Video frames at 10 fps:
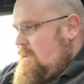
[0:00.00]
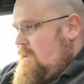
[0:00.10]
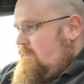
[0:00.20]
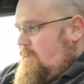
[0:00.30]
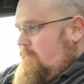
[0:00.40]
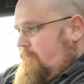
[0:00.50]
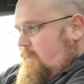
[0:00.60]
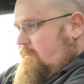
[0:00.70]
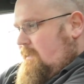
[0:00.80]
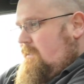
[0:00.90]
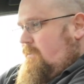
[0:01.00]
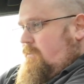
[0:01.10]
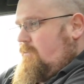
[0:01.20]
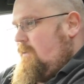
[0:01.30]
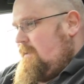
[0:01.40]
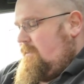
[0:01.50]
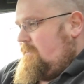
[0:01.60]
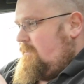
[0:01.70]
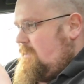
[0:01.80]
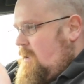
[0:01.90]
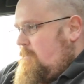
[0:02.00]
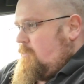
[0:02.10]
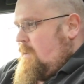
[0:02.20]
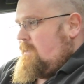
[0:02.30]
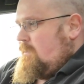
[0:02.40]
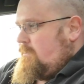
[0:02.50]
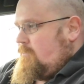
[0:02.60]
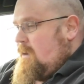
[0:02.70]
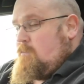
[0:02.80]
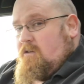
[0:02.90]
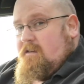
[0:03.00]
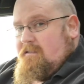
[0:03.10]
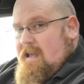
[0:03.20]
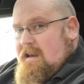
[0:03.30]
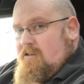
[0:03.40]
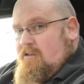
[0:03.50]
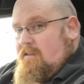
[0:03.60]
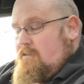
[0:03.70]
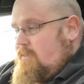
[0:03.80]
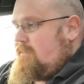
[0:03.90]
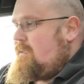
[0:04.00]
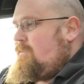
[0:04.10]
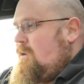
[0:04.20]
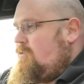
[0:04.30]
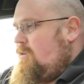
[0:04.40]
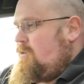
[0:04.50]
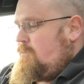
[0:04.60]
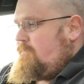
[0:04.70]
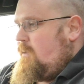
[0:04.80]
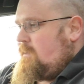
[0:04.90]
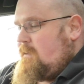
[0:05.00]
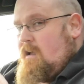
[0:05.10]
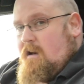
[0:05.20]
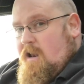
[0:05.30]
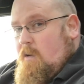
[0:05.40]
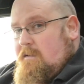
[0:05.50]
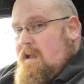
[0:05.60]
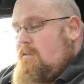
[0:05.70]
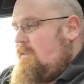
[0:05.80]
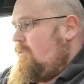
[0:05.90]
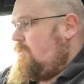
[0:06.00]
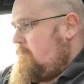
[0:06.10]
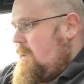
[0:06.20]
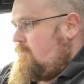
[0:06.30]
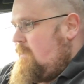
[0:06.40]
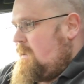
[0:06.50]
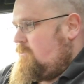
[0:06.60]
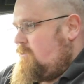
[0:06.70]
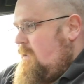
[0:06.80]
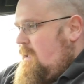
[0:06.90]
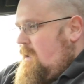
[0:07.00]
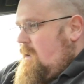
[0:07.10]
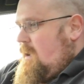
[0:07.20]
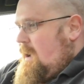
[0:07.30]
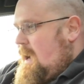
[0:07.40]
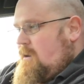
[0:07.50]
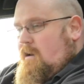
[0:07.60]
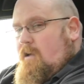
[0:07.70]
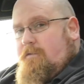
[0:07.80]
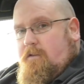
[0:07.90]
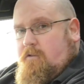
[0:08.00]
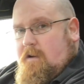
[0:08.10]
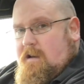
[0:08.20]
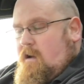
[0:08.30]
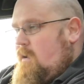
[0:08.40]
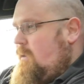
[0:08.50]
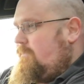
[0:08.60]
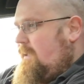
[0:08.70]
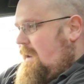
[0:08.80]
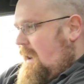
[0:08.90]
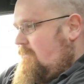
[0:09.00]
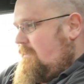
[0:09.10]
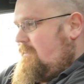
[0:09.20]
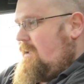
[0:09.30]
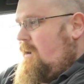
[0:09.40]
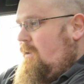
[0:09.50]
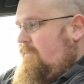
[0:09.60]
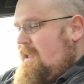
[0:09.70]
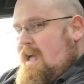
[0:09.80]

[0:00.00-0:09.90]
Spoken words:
So firstly, the screen. This is the upgraded screen, which is 10 inches, not 7 inches you'd find lower down in the spec range. And I love the screen. I love the clarity, I love the